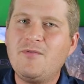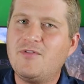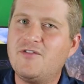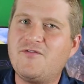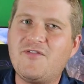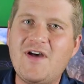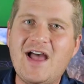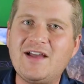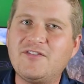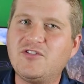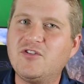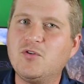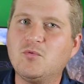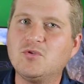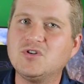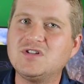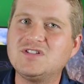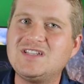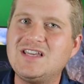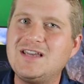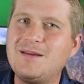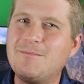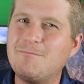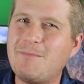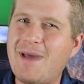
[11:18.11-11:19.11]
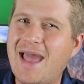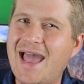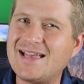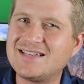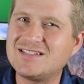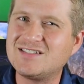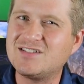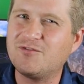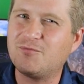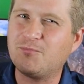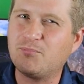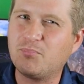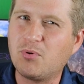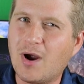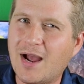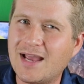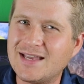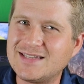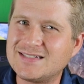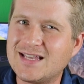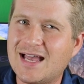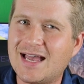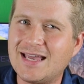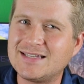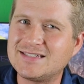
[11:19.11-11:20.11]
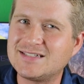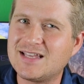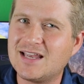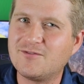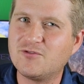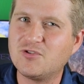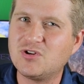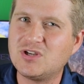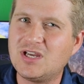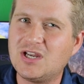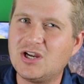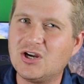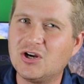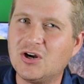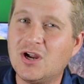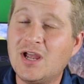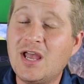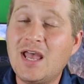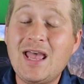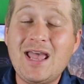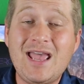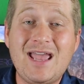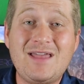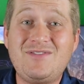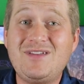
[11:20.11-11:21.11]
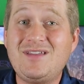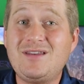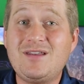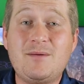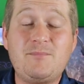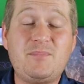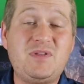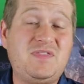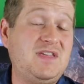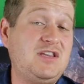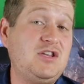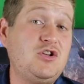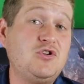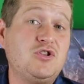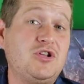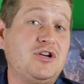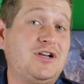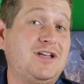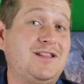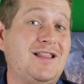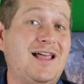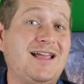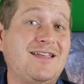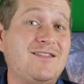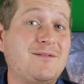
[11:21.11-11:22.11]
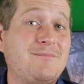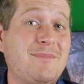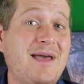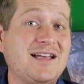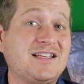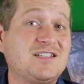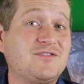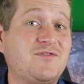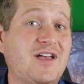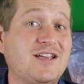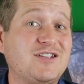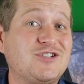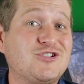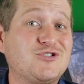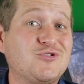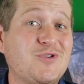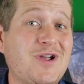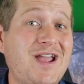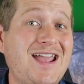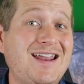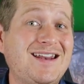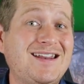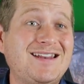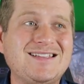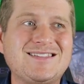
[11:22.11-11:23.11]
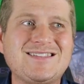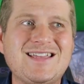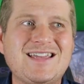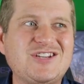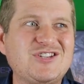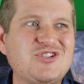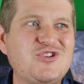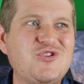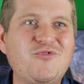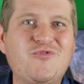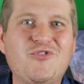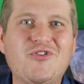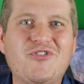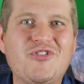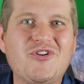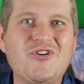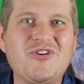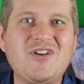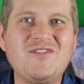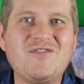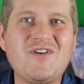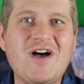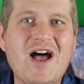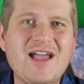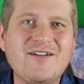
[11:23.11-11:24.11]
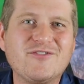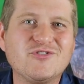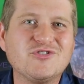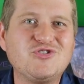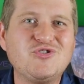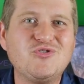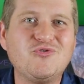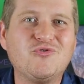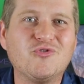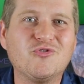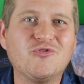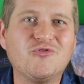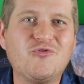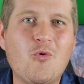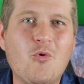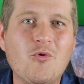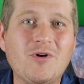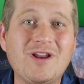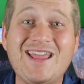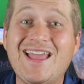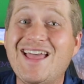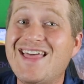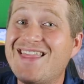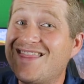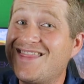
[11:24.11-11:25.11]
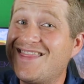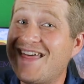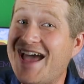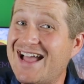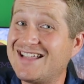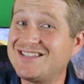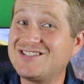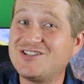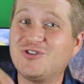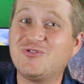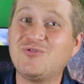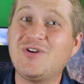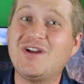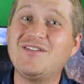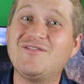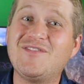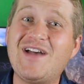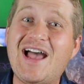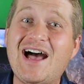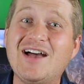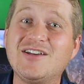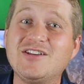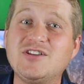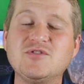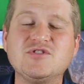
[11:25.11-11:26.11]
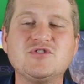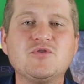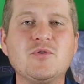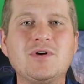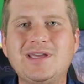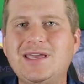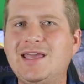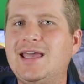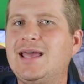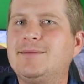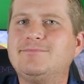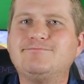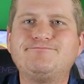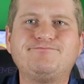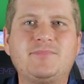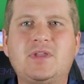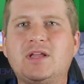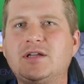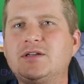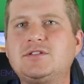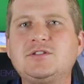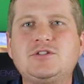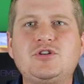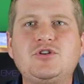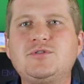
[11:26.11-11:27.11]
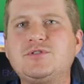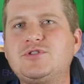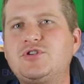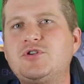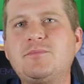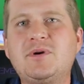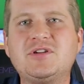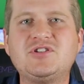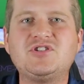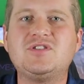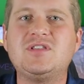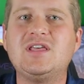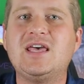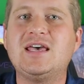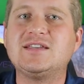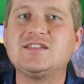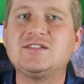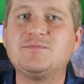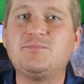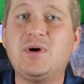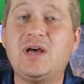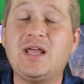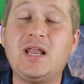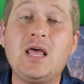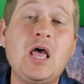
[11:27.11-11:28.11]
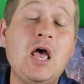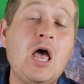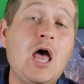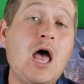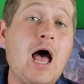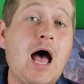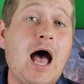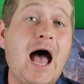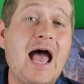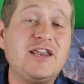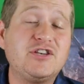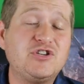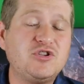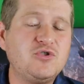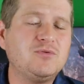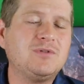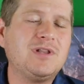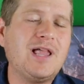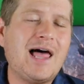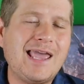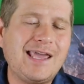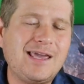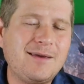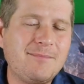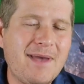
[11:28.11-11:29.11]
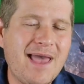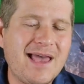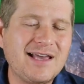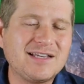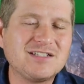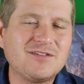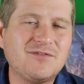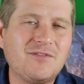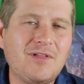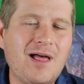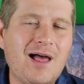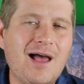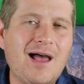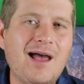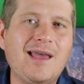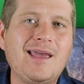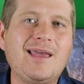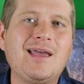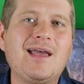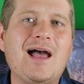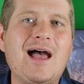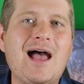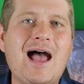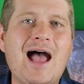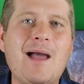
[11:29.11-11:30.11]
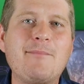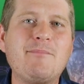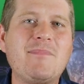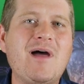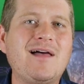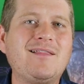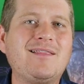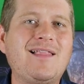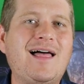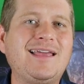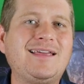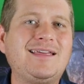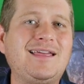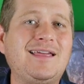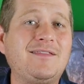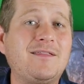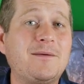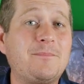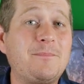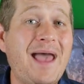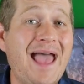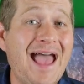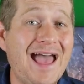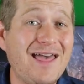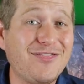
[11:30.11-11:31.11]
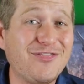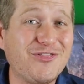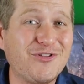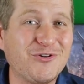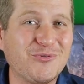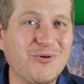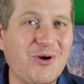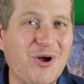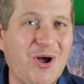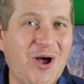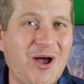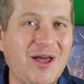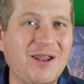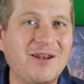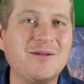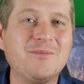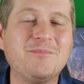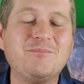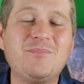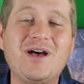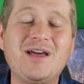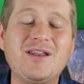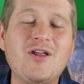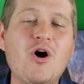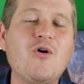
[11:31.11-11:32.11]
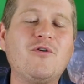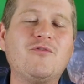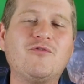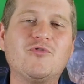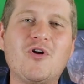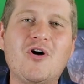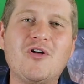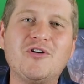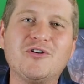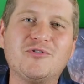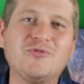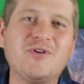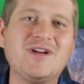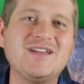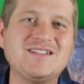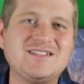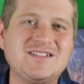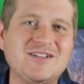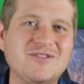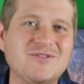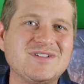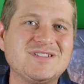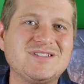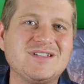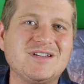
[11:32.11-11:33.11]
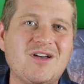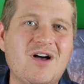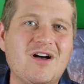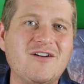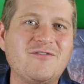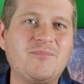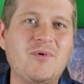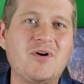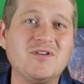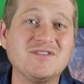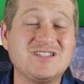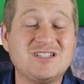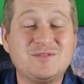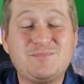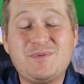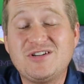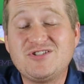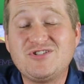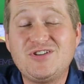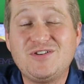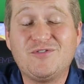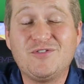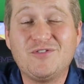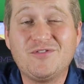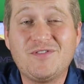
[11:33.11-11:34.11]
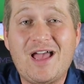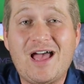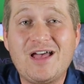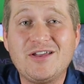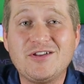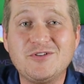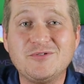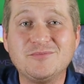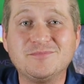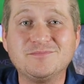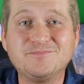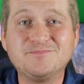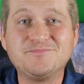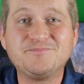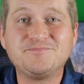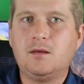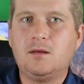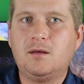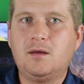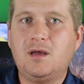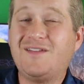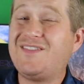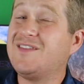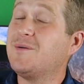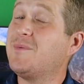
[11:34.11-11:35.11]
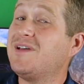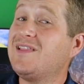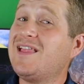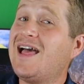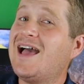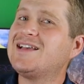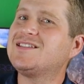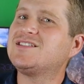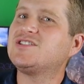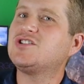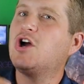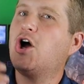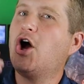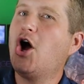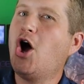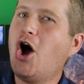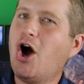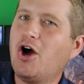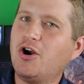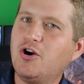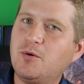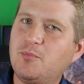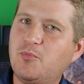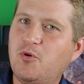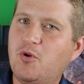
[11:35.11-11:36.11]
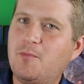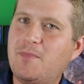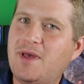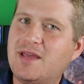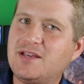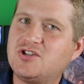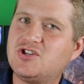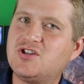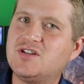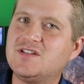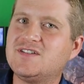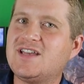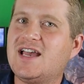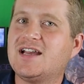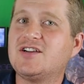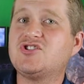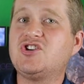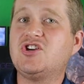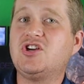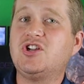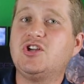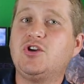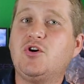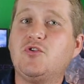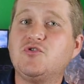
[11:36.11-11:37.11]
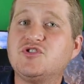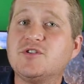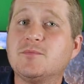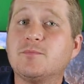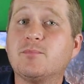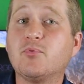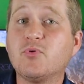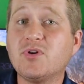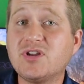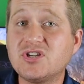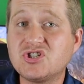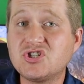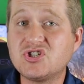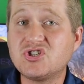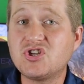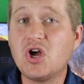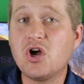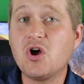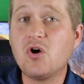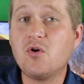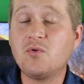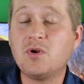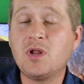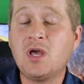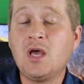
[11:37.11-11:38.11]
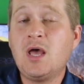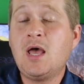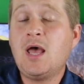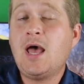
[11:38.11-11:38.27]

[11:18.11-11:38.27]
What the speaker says: the fact that we're seeing massive price hikes every year, and then, but then you look at like the Maxfly Straight, and it's like 2 for $35 or 2 for $40. That's a great value. So again, too much this, but I do like Maxfly. I'm not liking the path they're on, but overall a great series of golf balls, especially for value. And then my last honorable mention is actually going to go to Bridgestone.